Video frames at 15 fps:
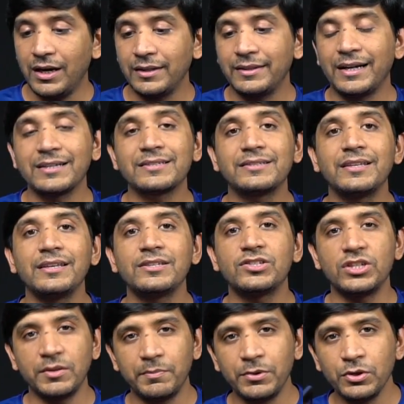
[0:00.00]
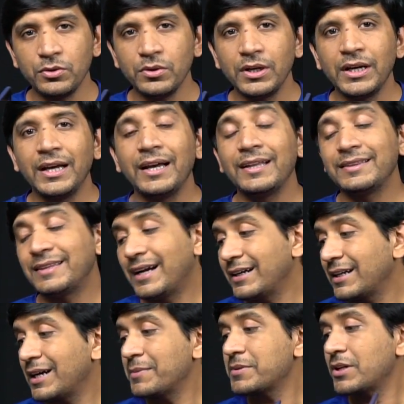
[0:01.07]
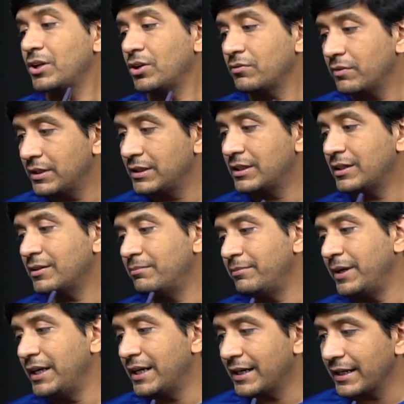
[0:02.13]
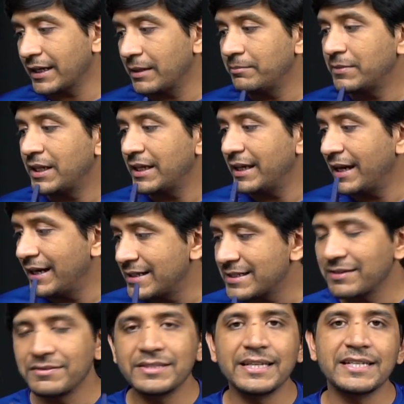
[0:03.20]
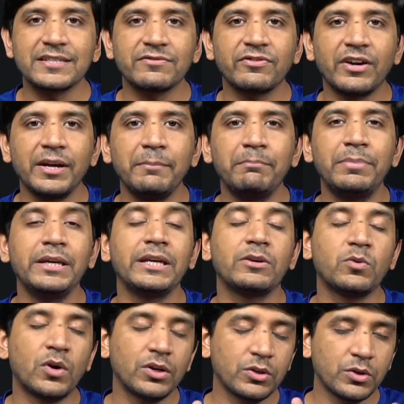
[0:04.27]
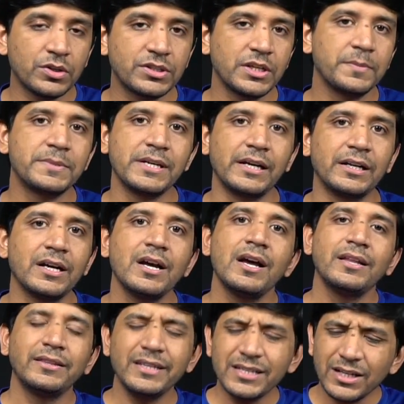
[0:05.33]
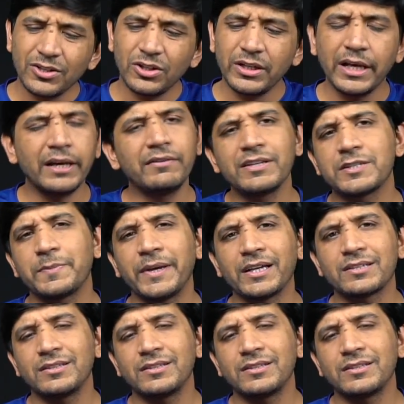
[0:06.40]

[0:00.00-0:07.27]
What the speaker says: that's the GPU that comes along with the MediaTek MT8765B quad-core chipset. These are not heavy specs.